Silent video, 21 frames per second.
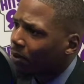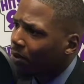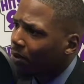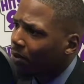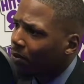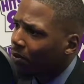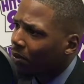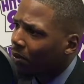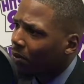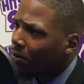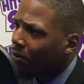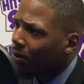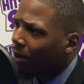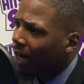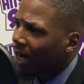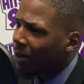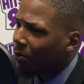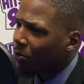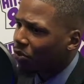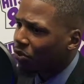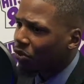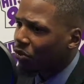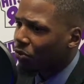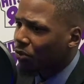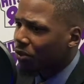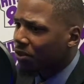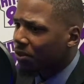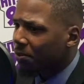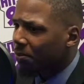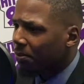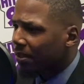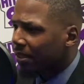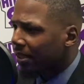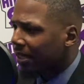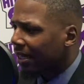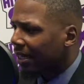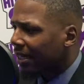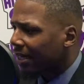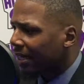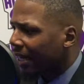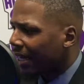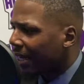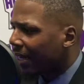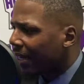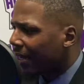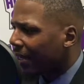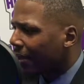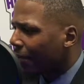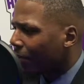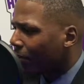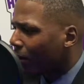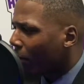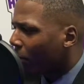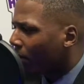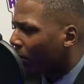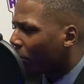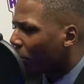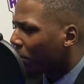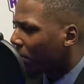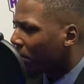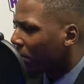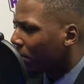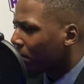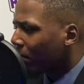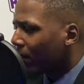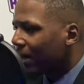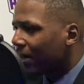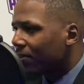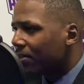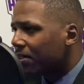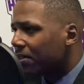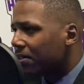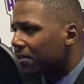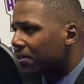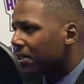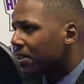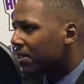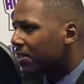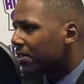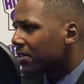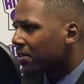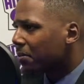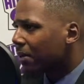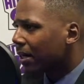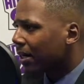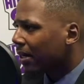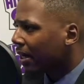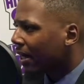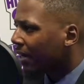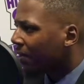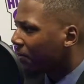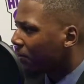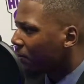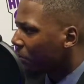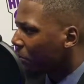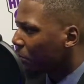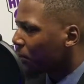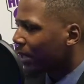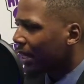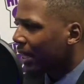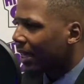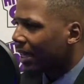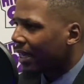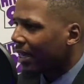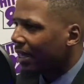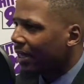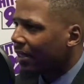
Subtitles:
You know, I was doing something that probably one of the bravest decisions of my life was when I had